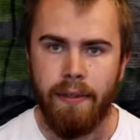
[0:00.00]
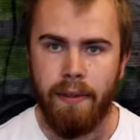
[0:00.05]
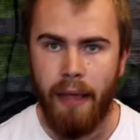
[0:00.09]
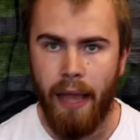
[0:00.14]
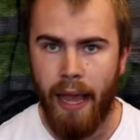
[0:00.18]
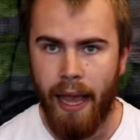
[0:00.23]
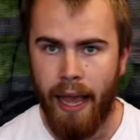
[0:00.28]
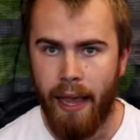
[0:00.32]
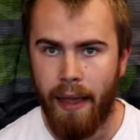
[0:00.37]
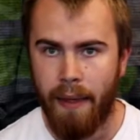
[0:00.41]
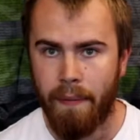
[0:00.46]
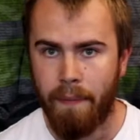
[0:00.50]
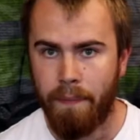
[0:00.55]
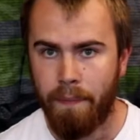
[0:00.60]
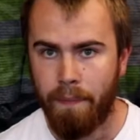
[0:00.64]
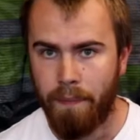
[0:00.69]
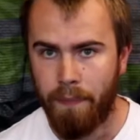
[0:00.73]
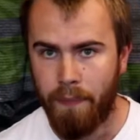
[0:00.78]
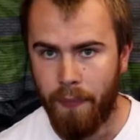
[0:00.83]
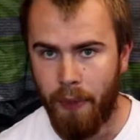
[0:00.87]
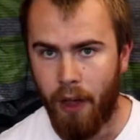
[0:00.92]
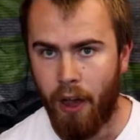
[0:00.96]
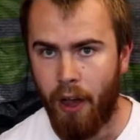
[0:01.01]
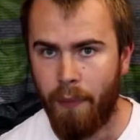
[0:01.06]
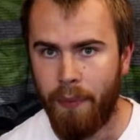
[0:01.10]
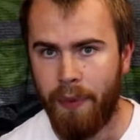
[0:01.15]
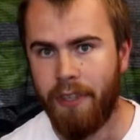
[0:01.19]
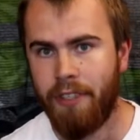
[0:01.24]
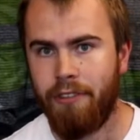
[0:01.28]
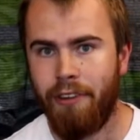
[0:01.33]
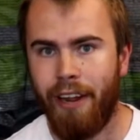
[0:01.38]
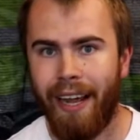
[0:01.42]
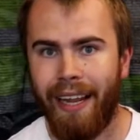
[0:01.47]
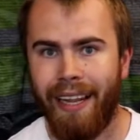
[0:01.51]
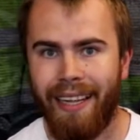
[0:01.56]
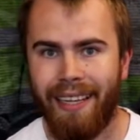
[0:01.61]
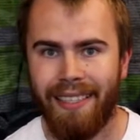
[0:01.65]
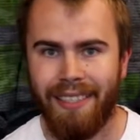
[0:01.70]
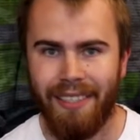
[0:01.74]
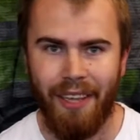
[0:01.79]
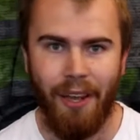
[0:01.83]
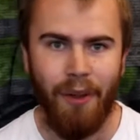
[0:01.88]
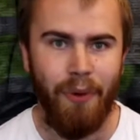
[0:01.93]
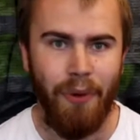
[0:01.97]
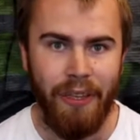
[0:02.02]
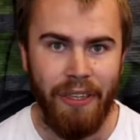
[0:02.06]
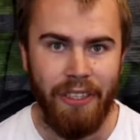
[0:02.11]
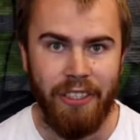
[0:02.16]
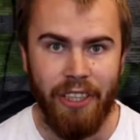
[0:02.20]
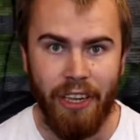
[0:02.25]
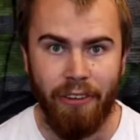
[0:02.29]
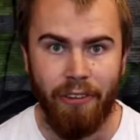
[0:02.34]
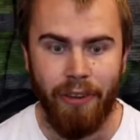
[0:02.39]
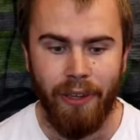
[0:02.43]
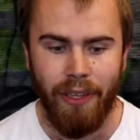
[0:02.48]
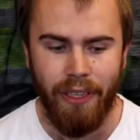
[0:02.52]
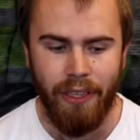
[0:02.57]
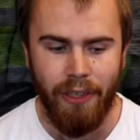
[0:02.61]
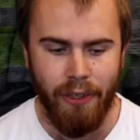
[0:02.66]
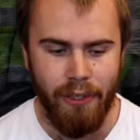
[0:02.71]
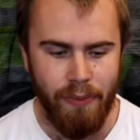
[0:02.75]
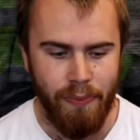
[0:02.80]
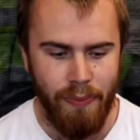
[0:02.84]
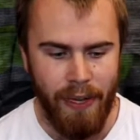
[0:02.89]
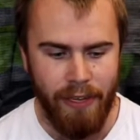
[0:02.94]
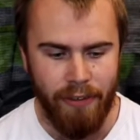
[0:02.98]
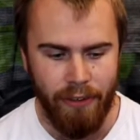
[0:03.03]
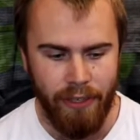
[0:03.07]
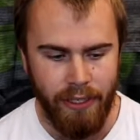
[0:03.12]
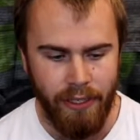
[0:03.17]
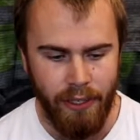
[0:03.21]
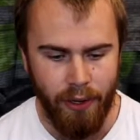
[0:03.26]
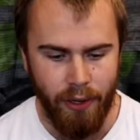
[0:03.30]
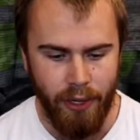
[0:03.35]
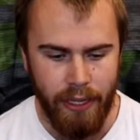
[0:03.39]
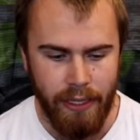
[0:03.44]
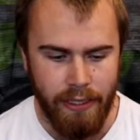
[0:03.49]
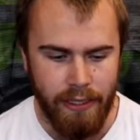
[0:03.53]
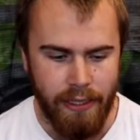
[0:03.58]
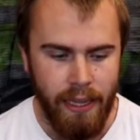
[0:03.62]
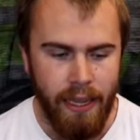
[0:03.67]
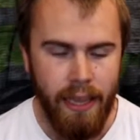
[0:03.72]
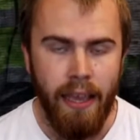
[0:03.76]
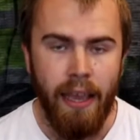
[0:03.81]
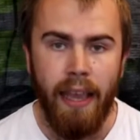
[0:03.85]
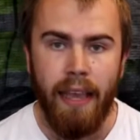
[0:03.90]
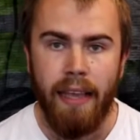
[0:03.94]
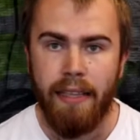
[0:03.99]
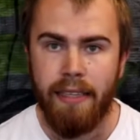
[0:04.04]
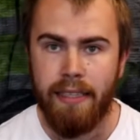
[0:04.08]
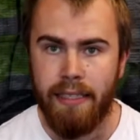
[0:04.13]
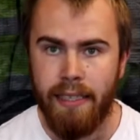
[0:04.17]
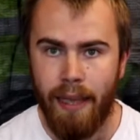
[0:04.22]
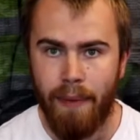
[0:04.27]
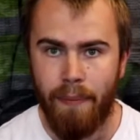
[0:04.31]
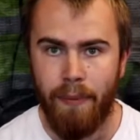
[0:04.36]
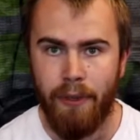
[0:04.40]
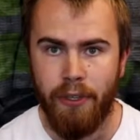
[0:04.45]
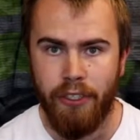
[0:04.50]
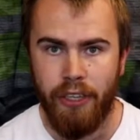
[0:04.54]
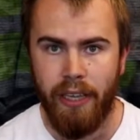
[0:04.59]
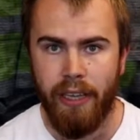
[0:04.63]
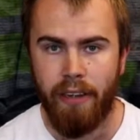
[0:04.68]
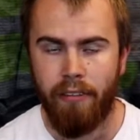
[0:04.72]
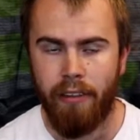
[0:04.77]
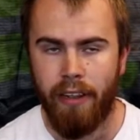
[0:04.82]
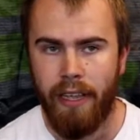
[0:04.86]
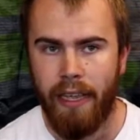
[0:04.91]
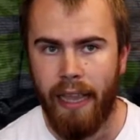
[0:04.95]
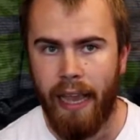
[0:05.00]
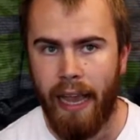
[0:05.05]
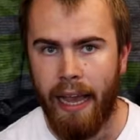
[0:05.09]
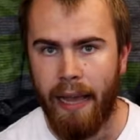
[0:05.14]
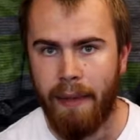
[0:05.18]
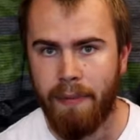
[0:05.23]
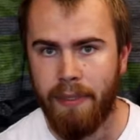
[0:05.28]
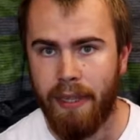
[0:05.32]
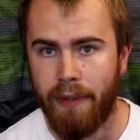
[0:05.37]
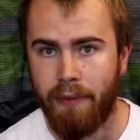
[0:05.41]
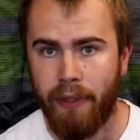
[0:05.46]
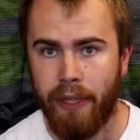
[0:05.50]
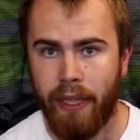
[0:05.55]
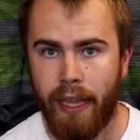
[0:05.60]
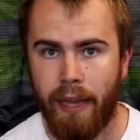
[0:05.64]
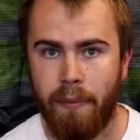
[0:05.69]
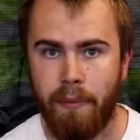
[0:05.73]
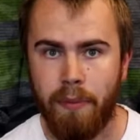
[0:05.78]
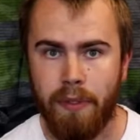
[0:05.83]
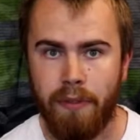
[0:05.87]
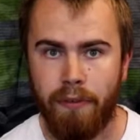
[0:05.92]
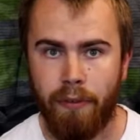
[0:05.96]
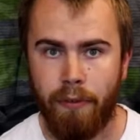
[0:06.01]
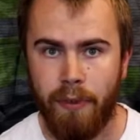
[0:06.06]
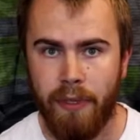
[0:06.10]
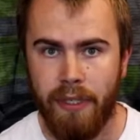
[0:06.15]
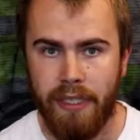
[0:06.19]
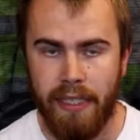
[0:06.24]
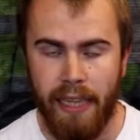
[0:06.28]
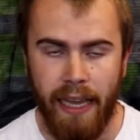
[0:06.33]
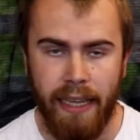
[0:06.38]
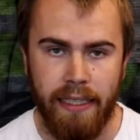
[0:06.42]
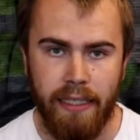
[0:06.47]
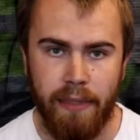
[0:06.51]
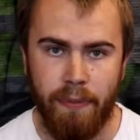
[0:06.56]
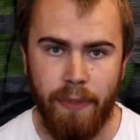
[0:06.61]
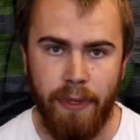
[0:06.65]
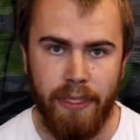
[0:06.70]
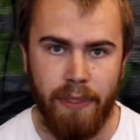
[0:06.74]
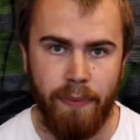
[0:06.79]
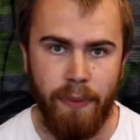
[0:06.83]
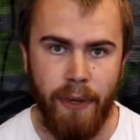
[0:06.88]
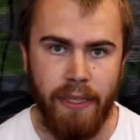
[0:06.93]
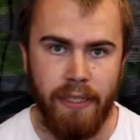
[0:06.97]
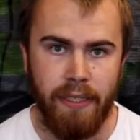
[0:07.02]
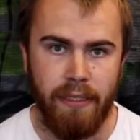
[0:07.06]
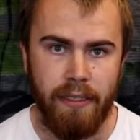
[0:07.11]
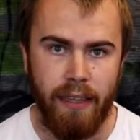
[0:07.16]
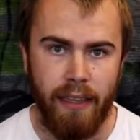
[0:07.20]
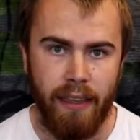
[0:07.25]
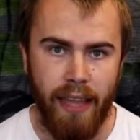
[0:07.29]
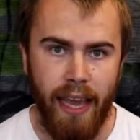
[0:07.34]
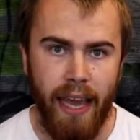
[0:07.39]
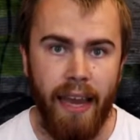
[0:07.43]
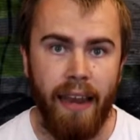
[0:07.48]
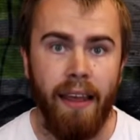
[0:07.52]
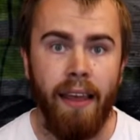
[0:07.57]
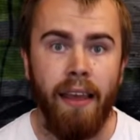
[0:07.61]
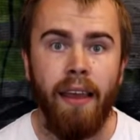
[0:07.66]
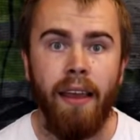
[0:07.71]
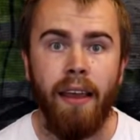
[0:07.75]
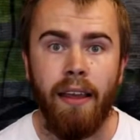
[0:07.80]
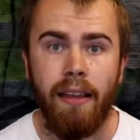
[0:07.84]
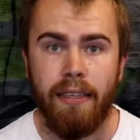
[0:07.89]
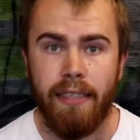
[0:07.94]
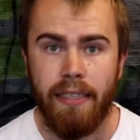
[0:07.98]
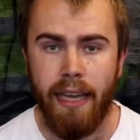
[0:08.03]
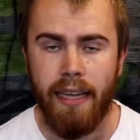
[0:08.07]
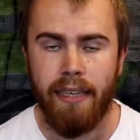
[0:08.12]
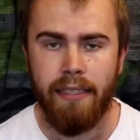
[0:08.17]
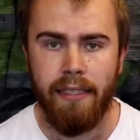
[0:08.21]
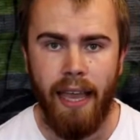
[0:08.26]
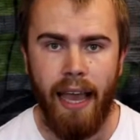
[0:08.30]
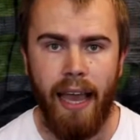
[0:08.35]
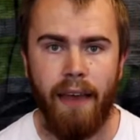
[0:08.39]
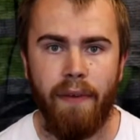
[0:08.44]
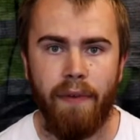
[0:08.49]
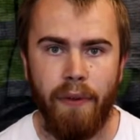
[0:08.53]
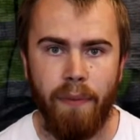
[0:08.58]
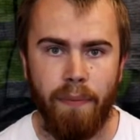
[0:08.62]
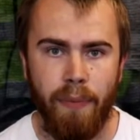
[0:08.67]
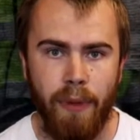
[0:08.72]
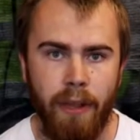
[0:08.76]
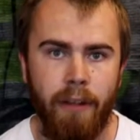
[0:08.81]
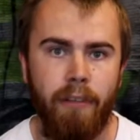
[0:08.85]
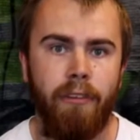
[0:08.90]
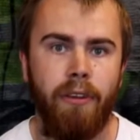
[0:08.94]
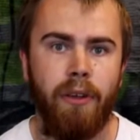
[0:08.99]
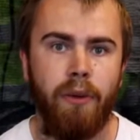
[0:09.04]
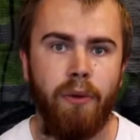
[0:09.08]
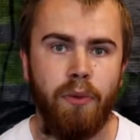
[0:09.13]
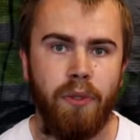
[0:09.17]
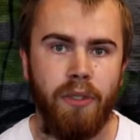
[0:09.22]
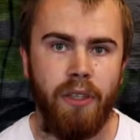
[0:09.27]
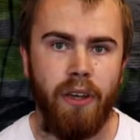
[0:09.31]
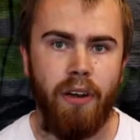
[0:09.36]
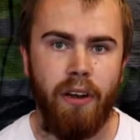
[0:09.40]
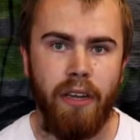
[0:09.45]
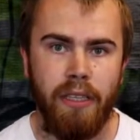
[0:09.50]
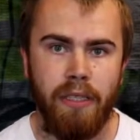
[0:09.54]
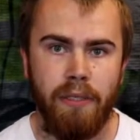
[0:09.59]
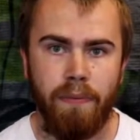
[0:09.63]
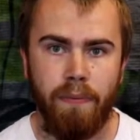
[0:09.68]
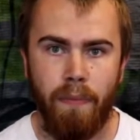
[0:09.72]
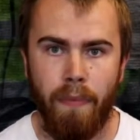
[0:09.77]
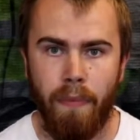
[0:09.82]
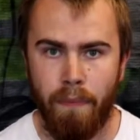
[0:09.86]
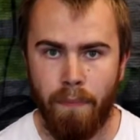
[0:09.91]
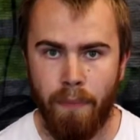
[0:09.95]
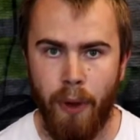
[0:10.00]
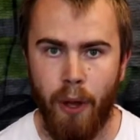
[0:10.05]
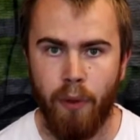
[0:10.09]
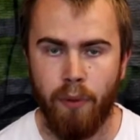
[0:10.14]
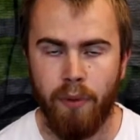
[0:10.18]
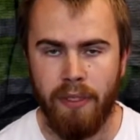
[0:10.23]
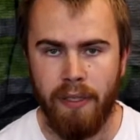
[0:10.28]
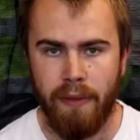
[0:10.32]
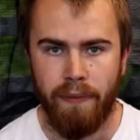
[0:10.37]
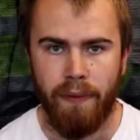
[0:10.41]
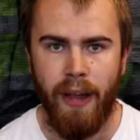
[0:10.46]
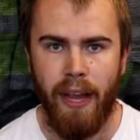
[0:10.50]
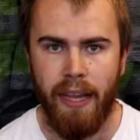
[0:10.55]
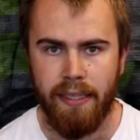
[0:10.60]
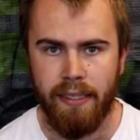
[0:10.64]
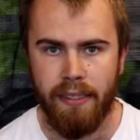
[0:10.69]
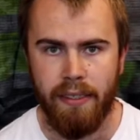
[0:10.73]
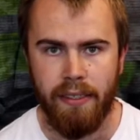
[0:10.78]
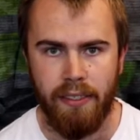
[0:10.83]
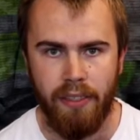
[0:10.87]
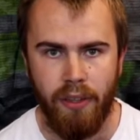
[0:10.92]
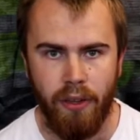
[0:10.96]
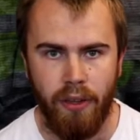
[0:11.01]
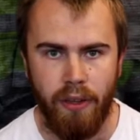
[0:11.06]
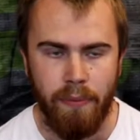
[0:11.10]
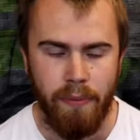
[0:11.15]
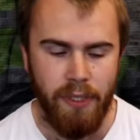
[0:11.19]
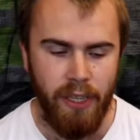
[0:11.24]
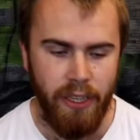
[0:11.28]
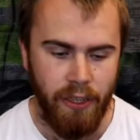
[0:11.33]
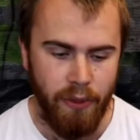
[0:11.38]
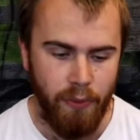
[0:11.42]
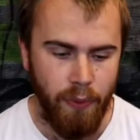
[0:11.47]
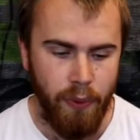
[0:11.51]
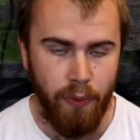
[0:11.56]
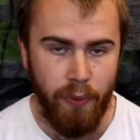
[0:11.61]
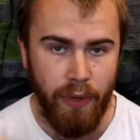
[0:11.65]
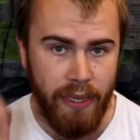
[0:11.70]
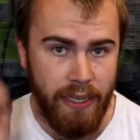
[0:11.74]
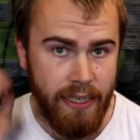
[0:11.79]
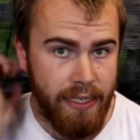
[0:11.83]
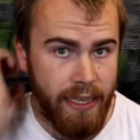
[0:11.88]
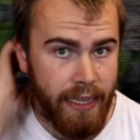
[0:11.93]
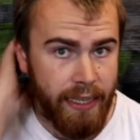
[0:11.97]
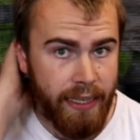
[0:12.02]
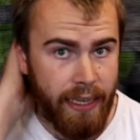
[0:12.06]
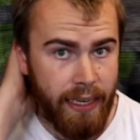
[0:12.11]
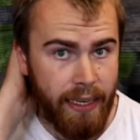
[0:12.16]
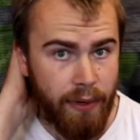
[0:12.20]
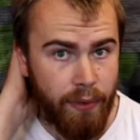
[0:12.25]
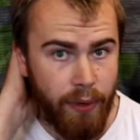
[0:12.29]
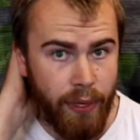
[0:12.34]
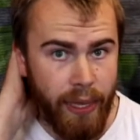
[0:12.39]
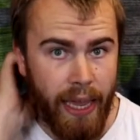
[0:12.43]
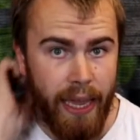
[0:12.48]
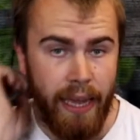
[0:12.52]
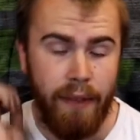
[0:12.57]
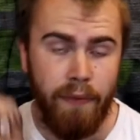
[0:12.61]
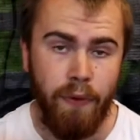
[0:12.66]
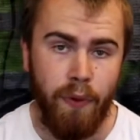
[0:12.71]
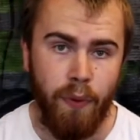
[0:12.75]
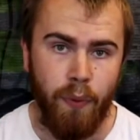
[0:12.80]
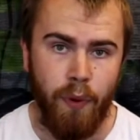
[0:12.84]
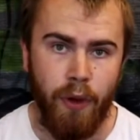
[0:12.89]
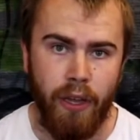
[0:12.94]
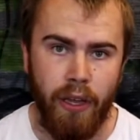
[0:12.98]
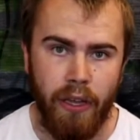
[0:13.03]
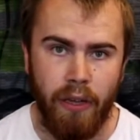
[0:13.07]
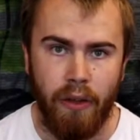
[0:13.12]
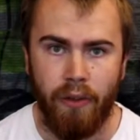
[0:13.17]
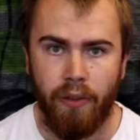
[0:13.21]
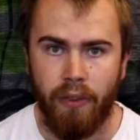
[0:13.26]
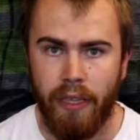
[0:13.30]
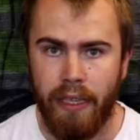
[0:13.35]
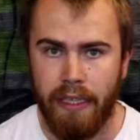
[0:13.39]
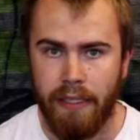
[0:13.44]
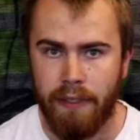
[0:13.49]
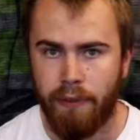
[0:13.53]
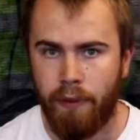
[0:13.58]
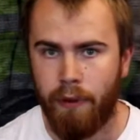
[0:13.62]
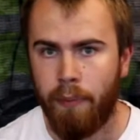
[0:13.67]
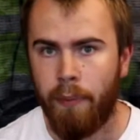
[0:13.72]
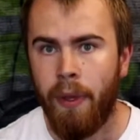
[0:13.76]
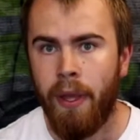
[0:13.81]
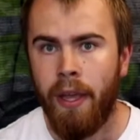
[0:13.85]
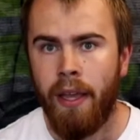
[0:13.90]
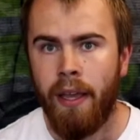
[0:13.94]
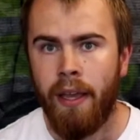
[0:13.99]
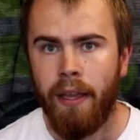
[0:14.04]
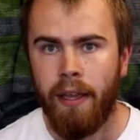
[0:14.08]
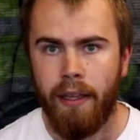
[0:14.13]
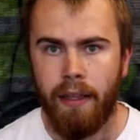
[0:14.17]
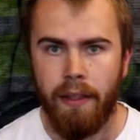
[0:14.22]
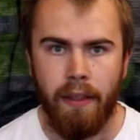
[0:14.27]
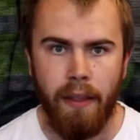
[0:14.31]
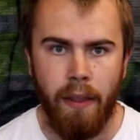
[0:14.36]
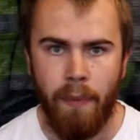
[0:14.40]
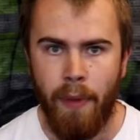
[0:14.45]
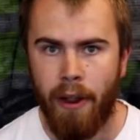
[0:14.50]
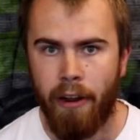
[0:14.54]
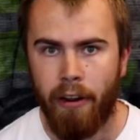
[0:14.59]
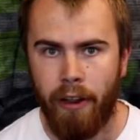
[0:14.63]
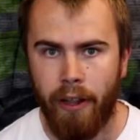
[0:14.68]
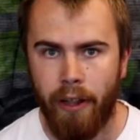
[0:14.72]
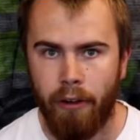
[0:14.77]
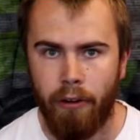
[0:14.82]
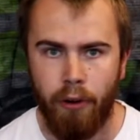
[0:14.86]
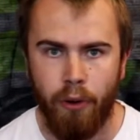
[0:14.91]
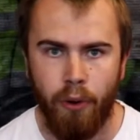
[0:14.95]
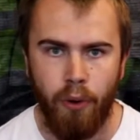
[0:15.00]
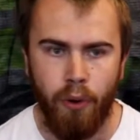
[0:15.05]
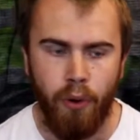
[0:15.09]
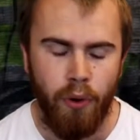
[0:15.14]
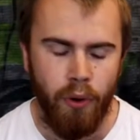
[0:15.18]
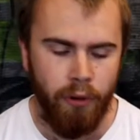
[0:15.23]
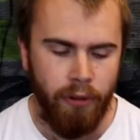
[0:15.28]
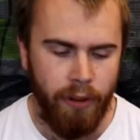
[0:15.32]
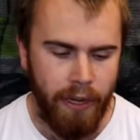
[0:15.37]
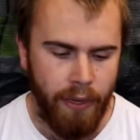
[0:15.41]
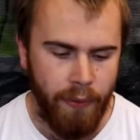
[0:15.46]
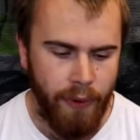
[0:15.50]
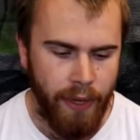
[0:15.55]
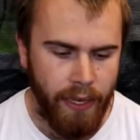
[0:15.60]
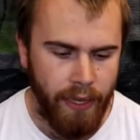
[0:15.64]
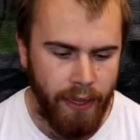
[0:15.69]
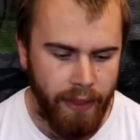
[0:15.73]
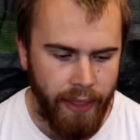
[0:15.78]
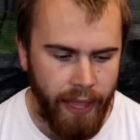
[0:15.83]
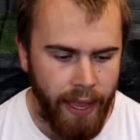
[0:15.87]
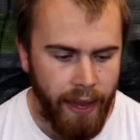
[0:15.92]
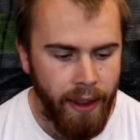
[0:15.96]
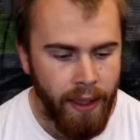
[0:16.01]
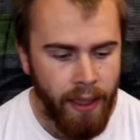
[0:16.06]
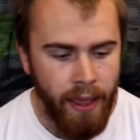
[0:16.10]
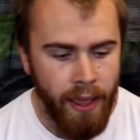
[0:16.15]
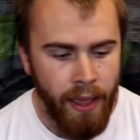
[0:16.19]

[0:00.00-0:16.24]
I'm in Australia, so we generally use metric sockets. Some machinery, stuff that comes from the States and bits and pieces like that, does have imperial size bolts and fasteners on them, so you will need to take that into account if you're working on things from America or anywhere like that.